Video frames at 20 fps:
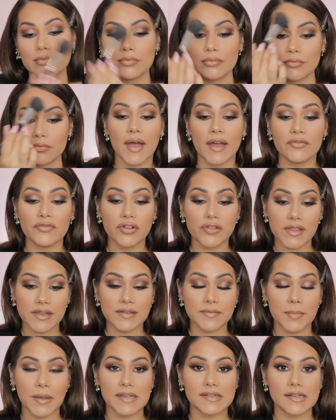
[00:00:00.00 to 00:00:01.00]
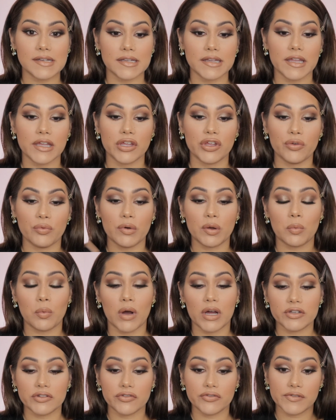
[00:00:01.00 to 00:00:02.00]
After this, basically you would
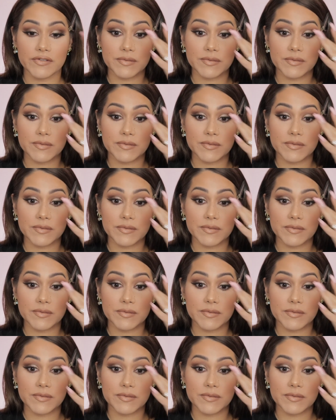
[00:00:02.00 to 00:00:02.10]
want to